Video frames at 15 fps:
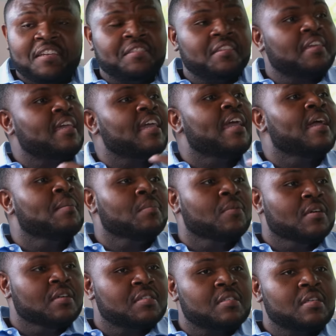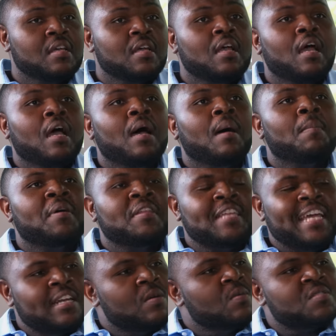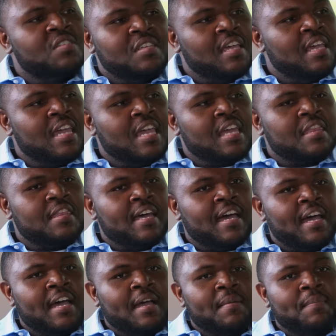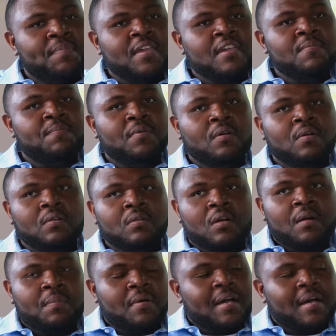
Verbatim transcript: and the cameras. Yeah. But they don't see that people are